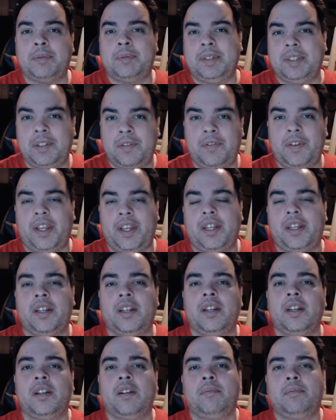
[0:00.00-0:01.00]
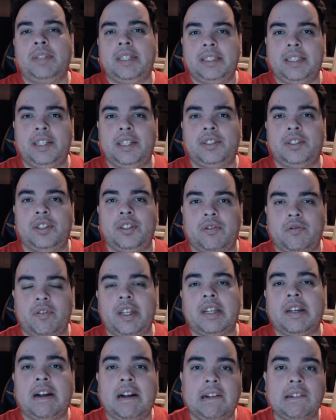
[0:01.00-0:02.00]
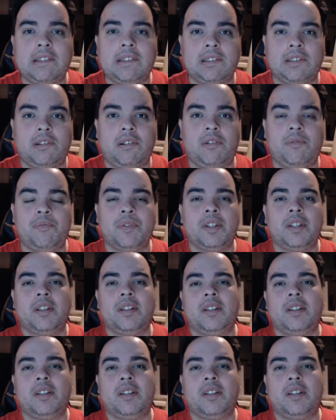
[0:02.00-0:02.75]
specific PlayStation 3 console.